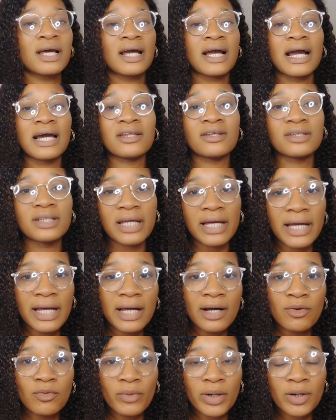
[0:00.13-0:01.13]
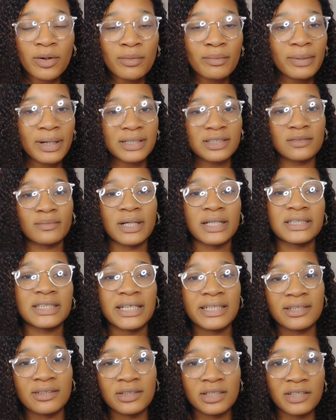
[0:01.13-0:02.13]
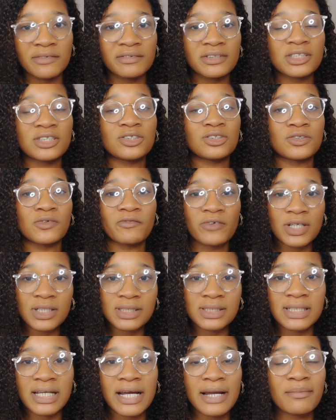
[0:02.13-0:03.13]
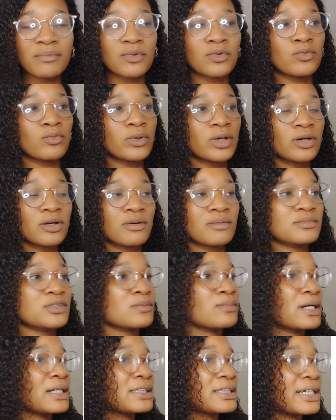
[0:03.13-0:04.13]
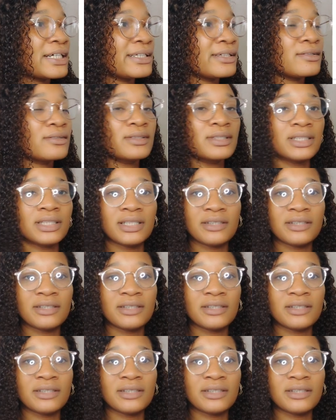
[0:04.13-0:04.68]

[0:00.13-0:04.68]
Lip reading: Hello there and welcome back to my channel. If this is your first time, welcome to my channel.